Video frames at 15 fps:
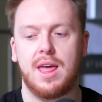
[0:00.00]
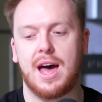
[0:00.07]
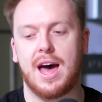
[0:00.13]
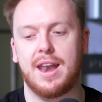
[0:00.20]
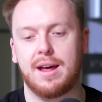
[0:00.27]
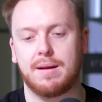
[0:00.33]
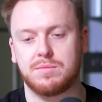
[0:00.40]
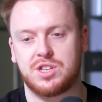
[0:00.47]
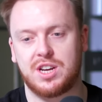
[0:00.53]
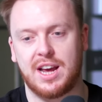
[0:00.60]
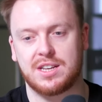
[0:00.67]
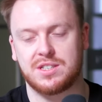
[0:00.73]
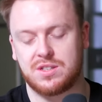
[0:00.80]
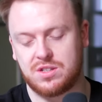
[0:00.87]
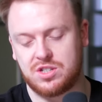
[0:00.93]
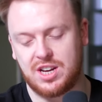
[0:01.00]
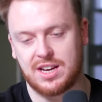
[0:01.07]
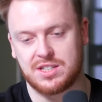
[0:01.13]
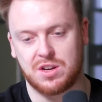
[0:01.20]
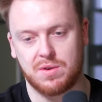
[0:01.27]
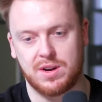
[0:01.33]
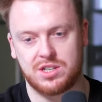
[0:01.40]
And um, she has she
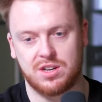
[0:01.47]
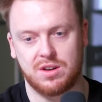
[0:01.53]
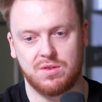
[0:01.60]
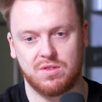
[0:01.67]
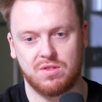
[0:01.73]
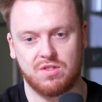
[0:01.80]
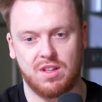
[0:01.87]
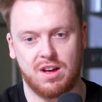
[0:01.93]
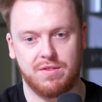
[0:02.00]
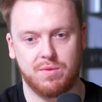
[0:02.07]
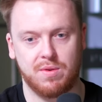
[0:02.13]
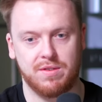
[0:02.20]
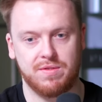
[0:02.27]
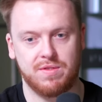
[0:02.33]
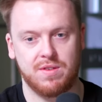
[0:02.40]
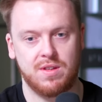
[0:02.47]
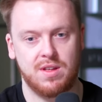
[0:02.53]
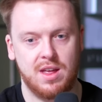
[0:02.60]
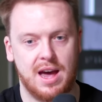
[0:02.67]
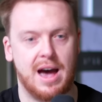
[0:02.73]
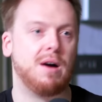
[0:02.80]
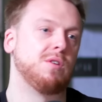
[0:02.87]
has her issues and stuff with
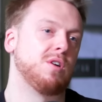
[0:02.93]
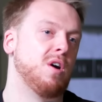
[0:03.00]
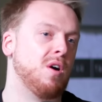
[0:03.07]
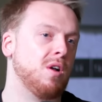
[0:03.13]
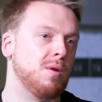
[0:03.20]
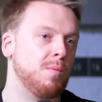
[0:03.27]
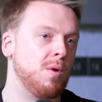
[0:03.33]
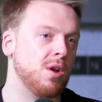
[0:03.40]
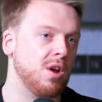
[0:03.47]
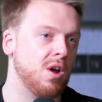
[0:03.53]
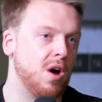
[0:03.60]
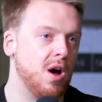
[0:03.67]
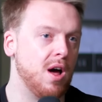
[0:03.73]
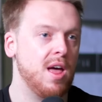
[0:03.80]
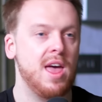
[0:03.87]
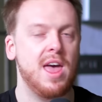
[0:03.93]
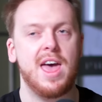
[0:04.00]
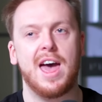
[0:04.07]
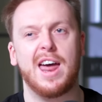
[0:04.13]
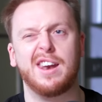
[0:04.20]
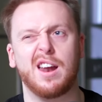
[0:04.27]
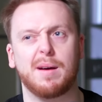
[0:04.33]
alcohol and whatnot.
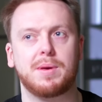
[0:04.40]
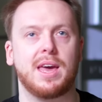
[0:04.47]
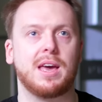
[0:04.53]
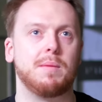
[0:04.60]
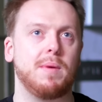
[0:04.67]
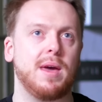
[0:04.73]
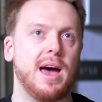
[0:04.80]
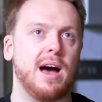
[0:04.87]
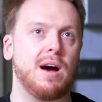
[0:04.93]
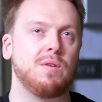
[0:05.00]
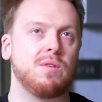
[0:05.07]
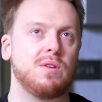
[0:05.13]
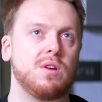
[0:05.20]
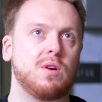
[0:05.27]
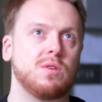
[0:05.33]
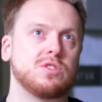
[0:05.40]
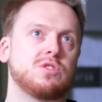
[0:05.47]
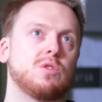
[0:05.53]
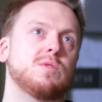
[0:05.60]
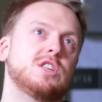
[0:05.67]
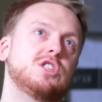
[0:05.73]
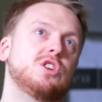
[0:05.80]
Ended up kicking me out. Long
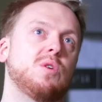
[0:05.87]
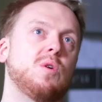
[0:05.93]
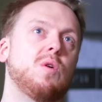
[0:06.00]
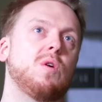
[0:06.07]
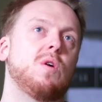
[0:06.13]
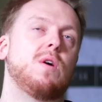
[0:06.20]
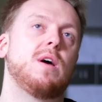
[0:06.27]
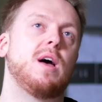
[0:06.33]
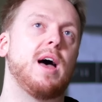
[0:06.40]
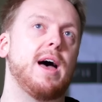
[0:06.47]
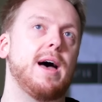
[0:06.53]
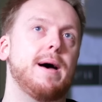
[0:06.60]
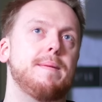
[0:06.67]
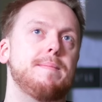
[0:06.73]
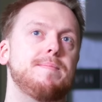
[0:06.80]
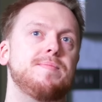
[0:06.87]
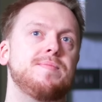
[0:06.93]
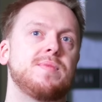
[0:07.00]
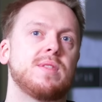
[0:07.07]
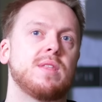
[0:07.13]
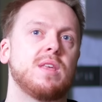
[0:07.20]
story short, um,